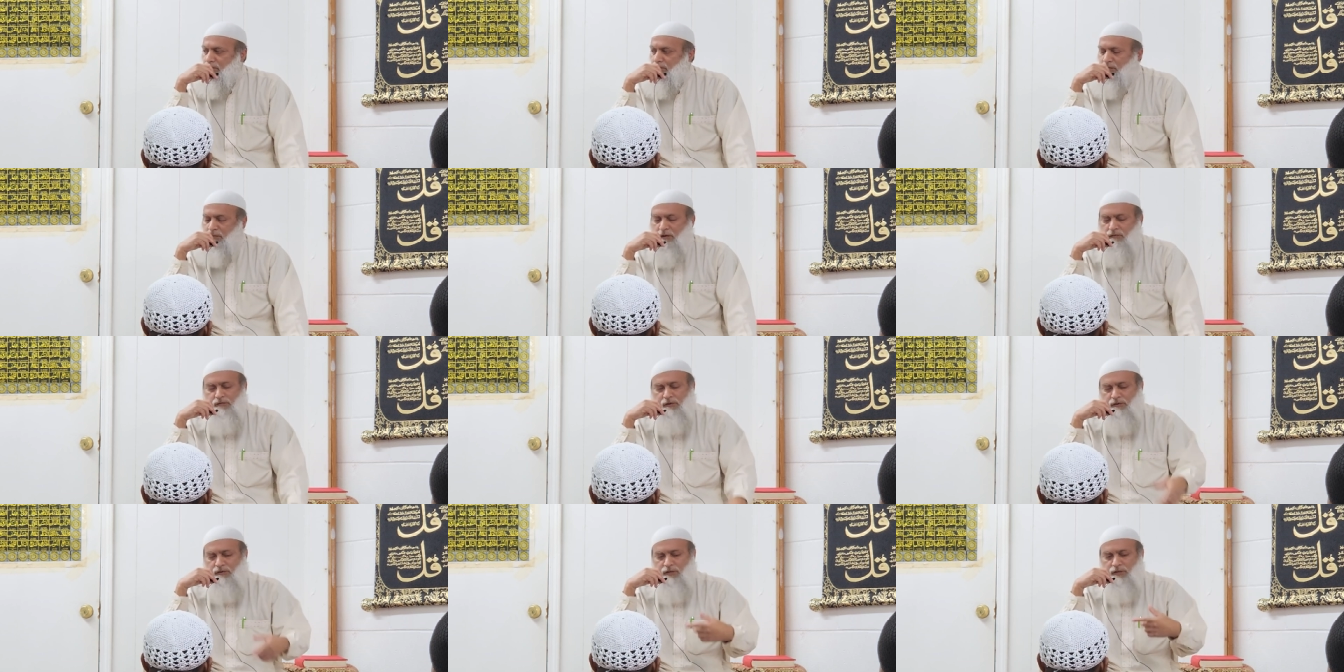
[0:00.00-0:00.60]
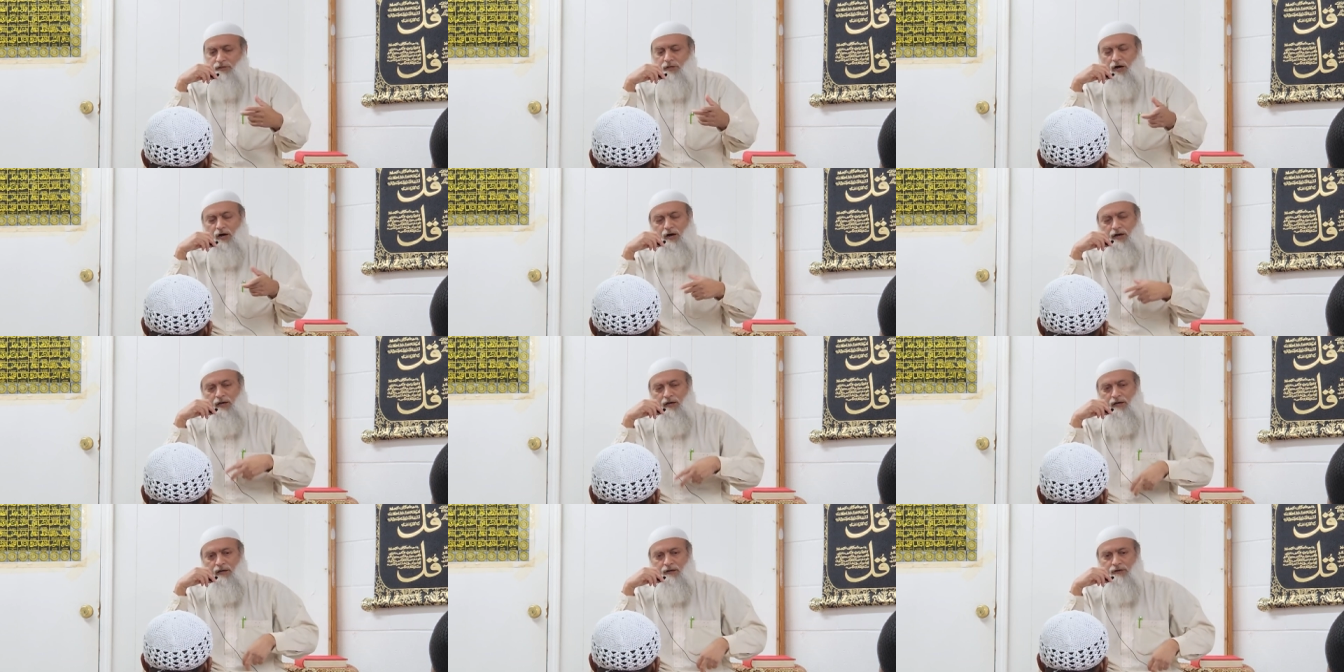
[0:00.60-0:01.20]
And we were just
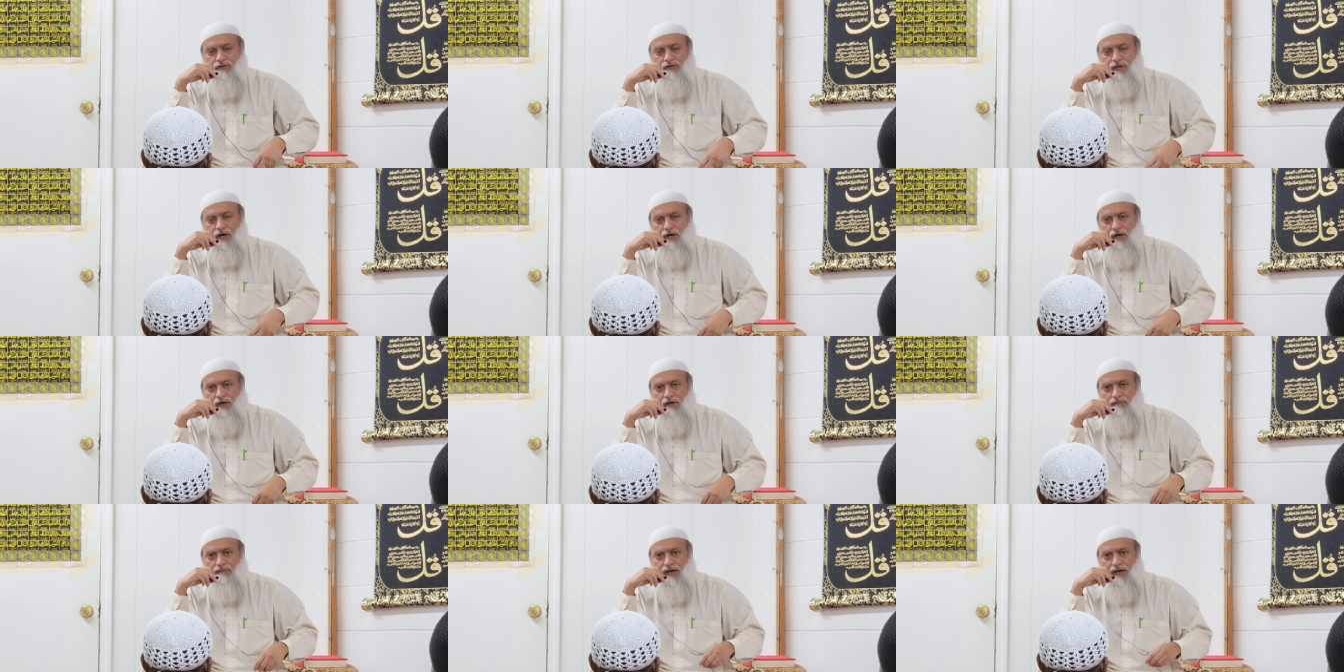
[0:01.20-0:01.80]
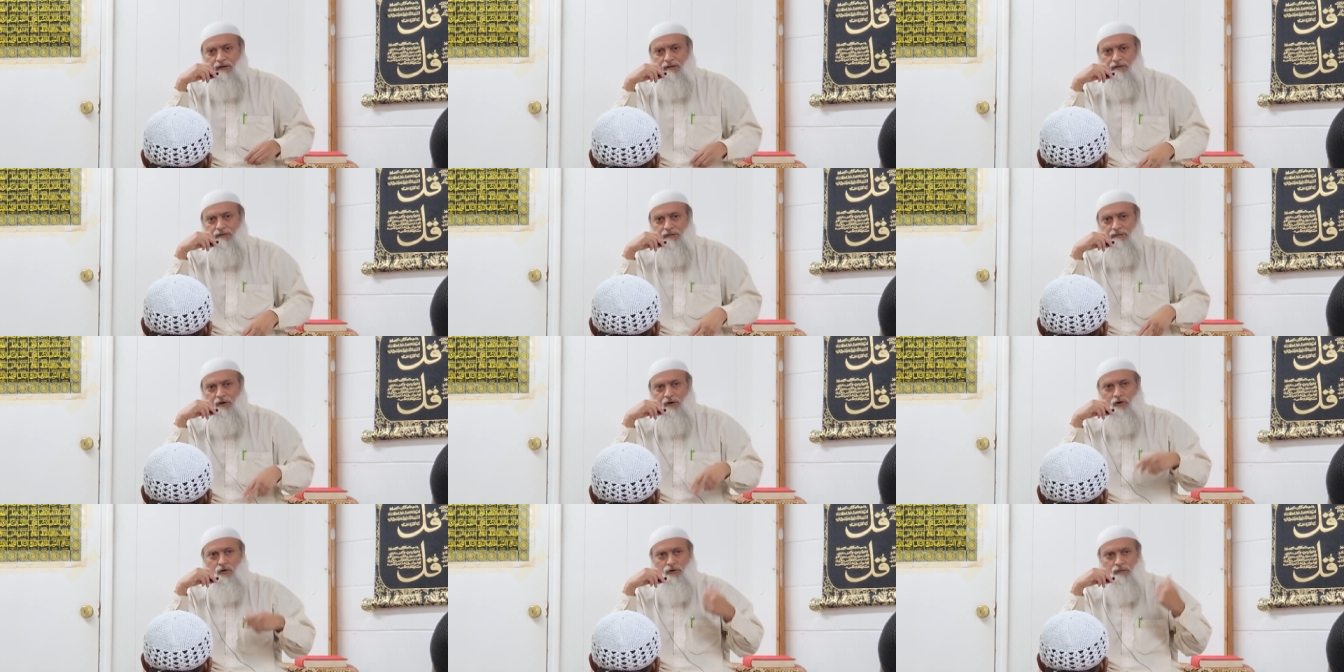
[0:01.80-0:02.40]
talking, and he was talking about
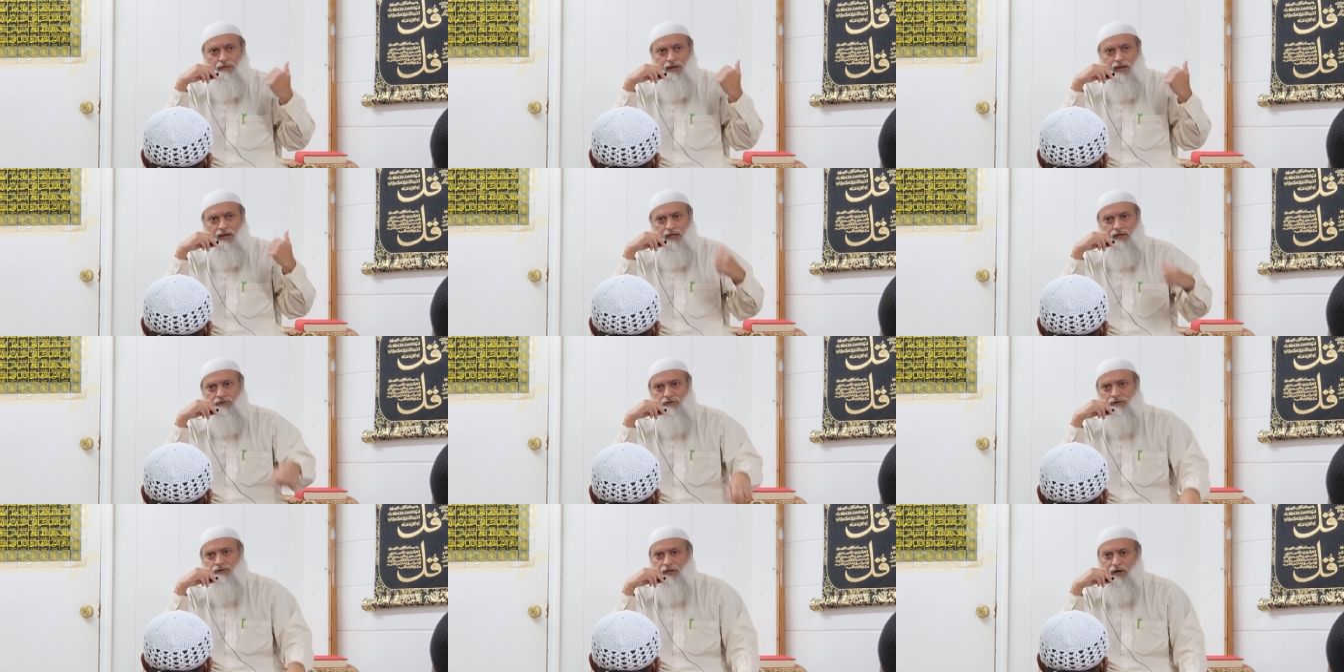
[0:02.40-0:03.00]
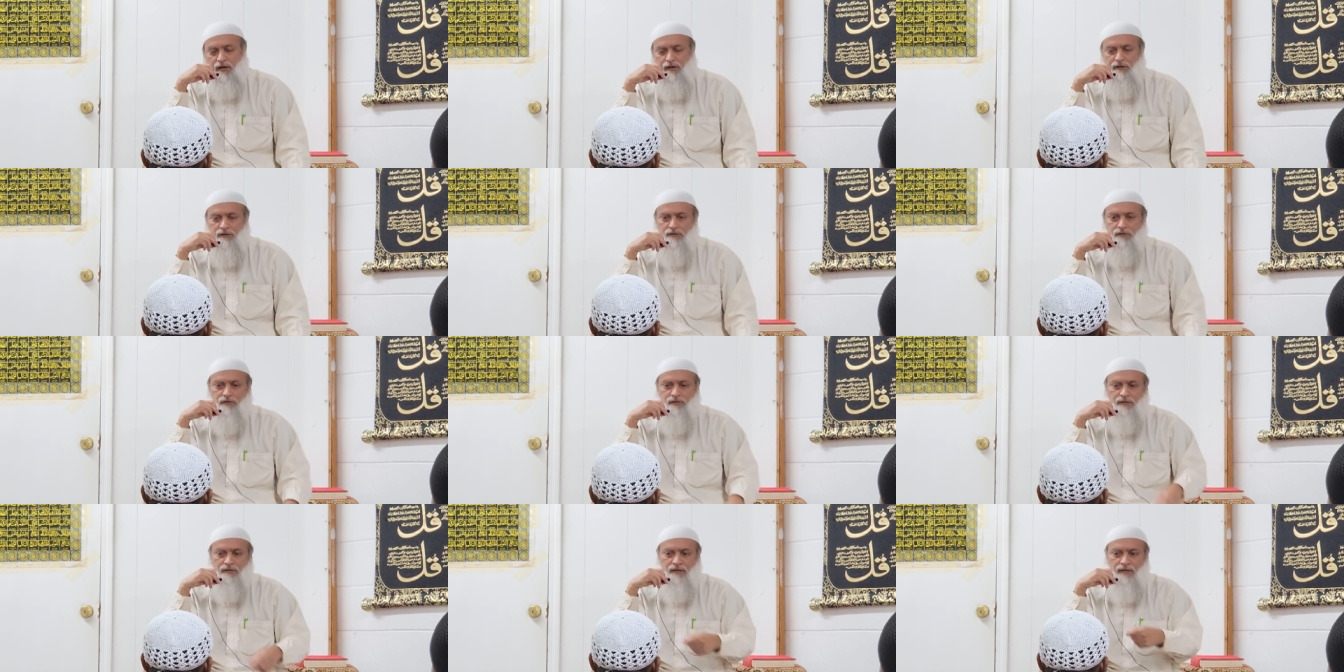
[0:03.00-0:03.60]
some old man he was talking
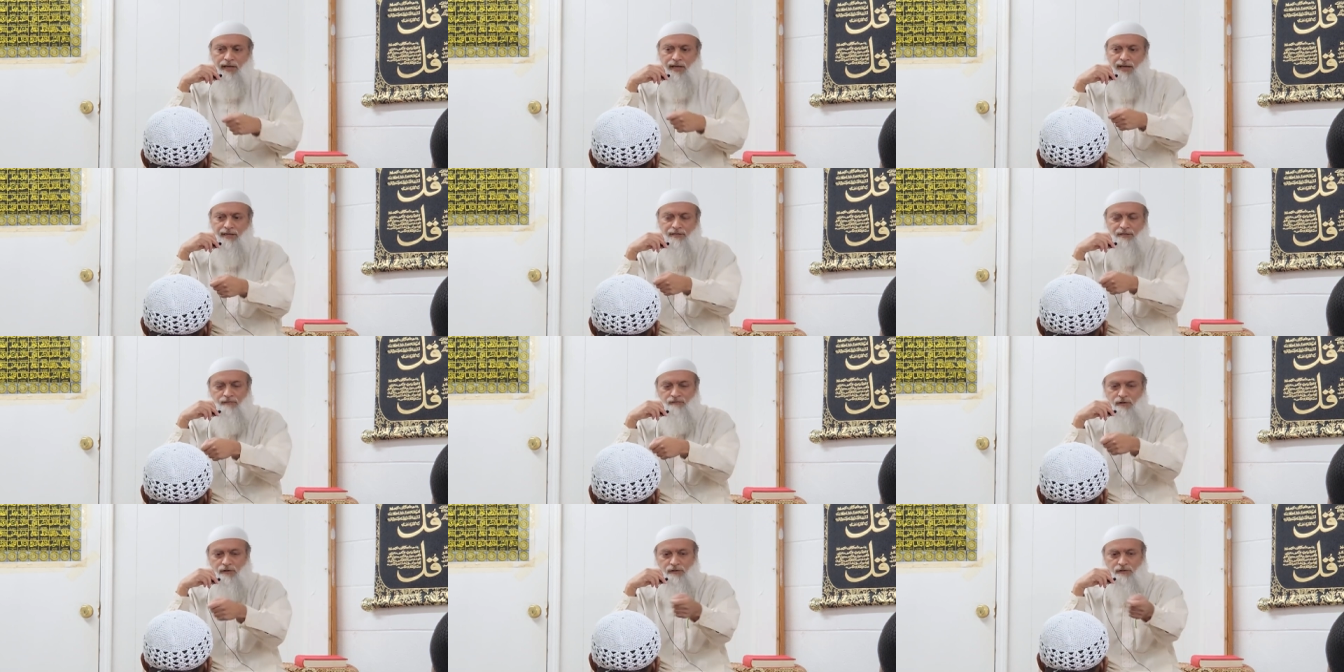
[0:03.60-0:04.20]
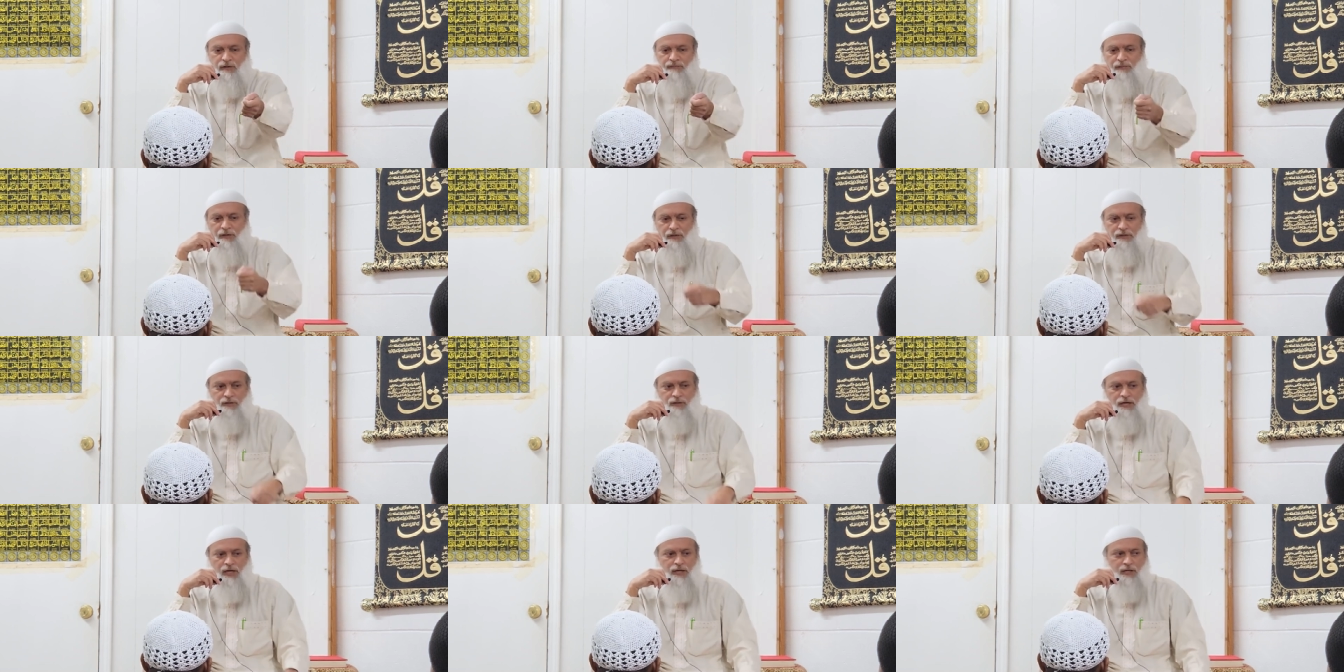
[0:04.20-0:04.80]
to, and he asked him what
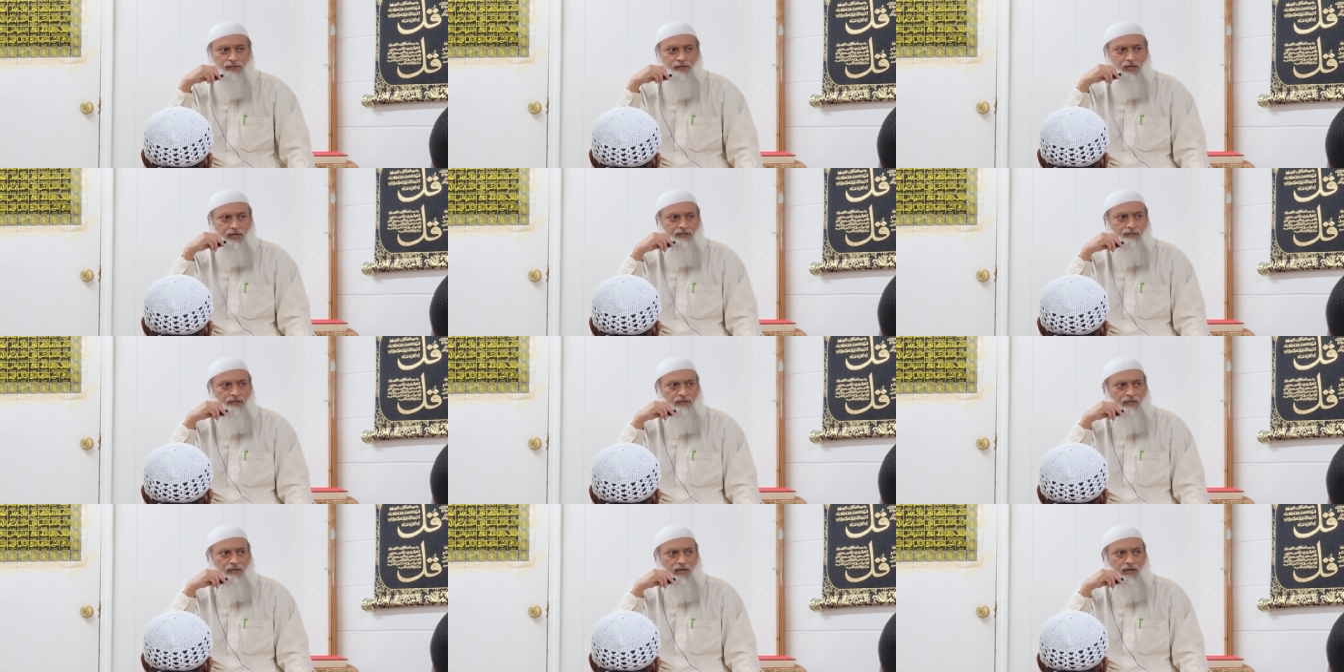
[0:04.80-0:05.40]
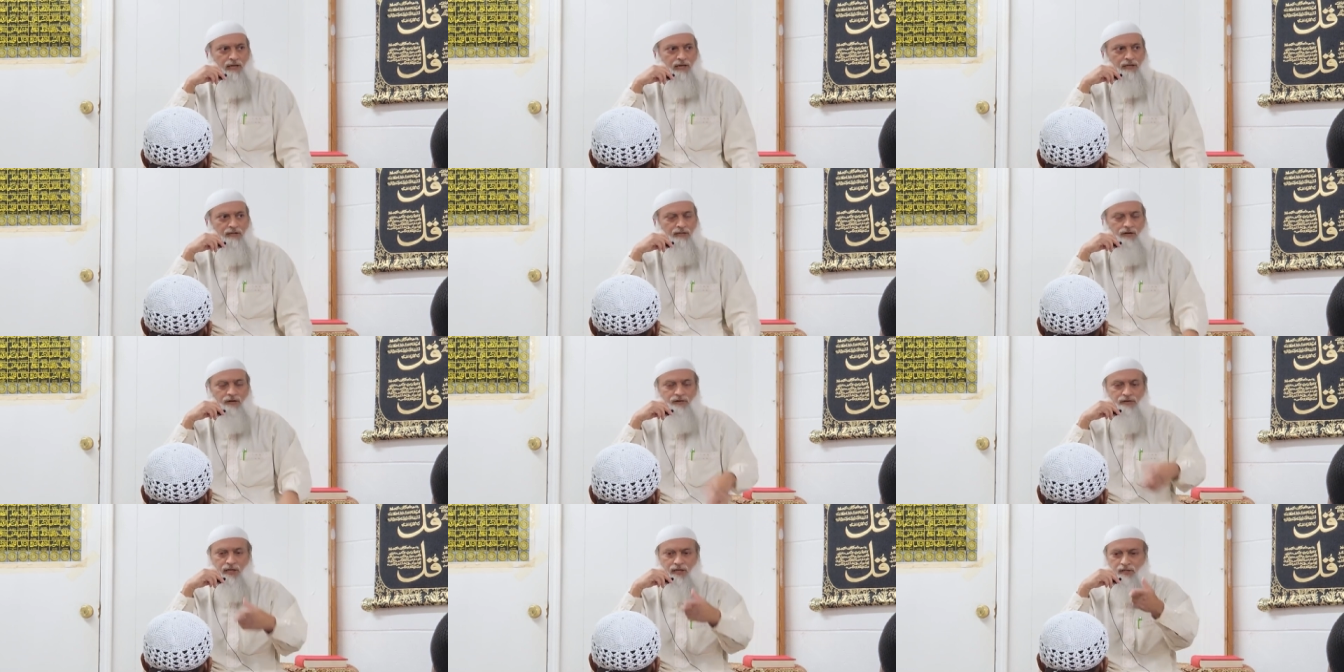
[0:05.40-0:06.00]
something tasted like, and he
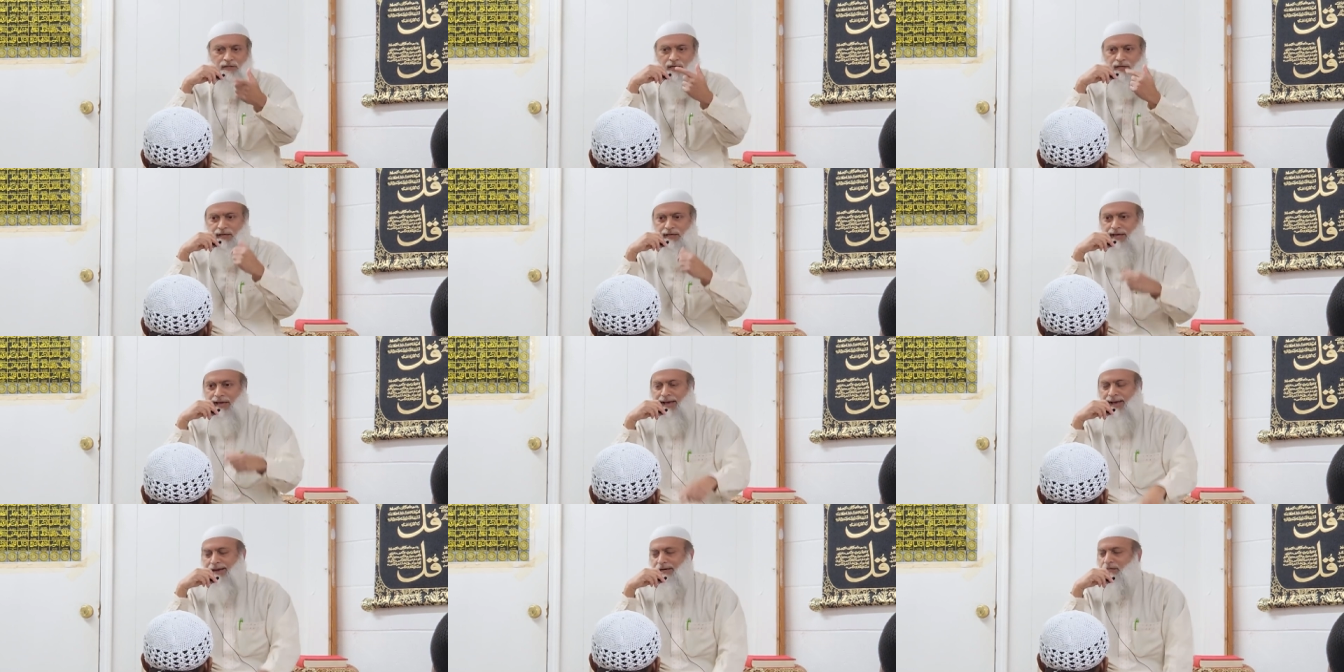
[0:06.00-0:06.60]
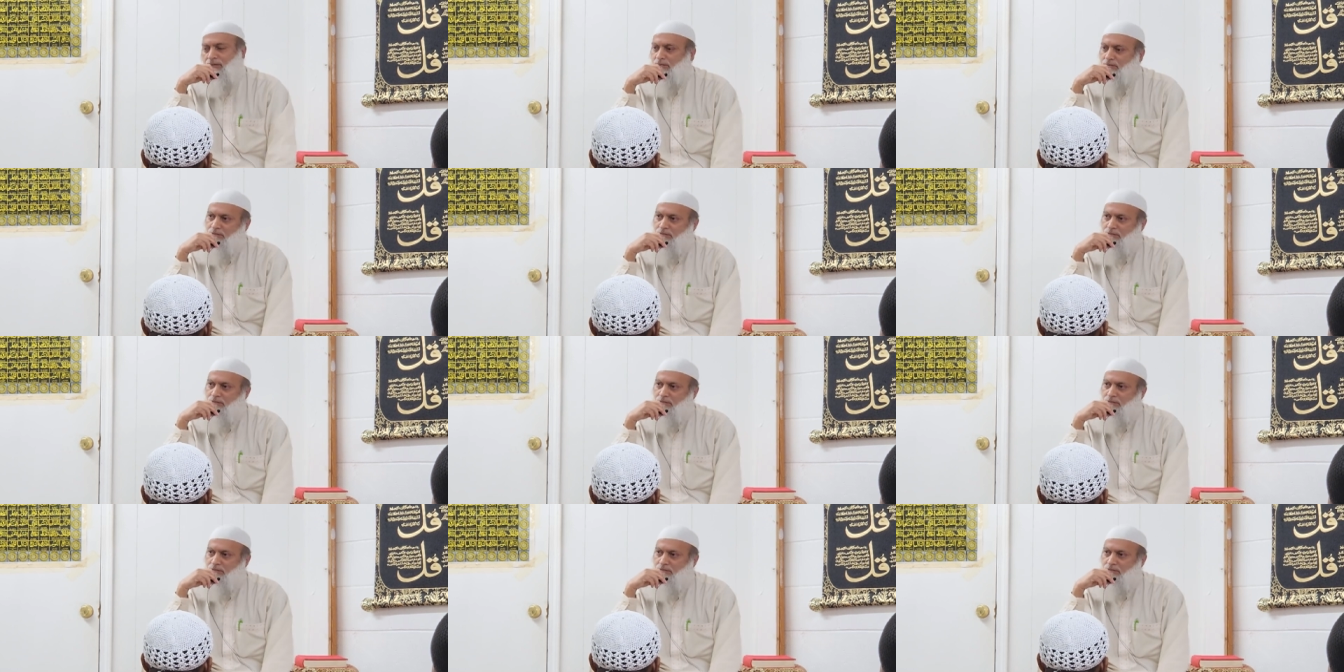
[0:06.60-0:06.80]
said, oh, it tastes like cat.